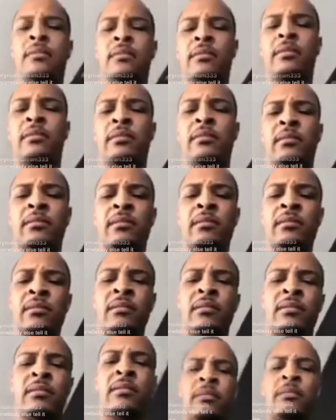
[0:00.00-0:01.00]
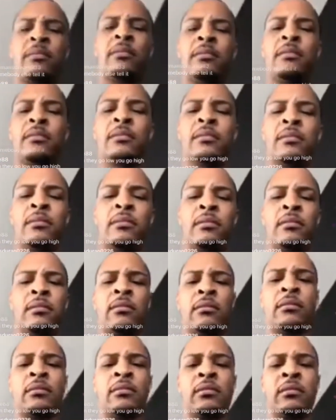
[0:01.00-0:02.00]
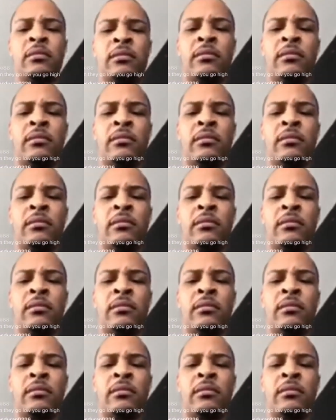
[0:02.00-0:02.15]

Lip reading: (silence)